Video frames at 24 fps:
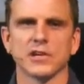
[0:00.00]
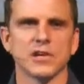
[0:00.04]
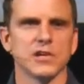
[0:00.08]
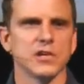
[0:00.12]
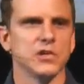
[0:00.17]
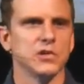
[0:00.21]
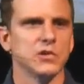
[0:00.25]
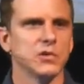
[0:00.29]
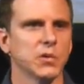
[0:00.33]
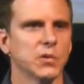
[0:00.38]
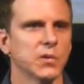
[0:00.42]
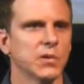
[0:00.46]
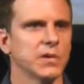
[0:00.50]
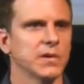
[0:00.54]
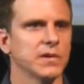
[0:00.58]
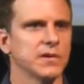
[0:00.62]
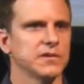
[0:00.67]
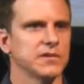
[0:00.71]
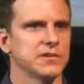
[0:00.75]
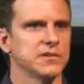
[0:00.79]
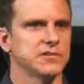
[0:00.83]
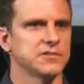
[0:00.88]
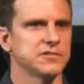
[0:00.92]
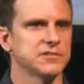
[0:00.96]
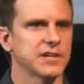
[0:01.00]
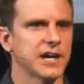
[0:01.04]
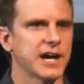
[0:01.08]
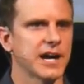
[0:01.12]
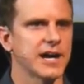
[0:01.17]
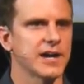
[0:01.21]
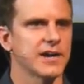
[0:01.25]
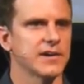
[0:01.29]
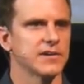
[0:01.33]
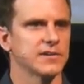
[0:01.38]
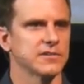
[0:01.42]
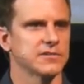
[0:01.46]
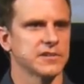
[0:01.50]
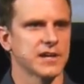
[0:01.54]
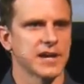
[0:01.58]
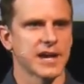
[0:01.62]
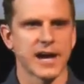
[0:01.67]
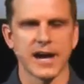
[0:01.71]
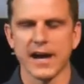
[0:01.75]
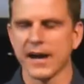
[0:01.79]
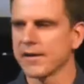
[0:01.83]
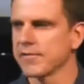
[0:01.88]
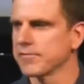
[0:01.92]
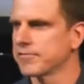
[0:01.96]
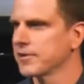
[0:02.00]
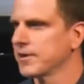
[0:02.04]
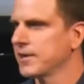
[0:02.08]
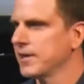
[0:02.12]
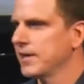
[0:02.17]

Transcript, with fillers: your desire to have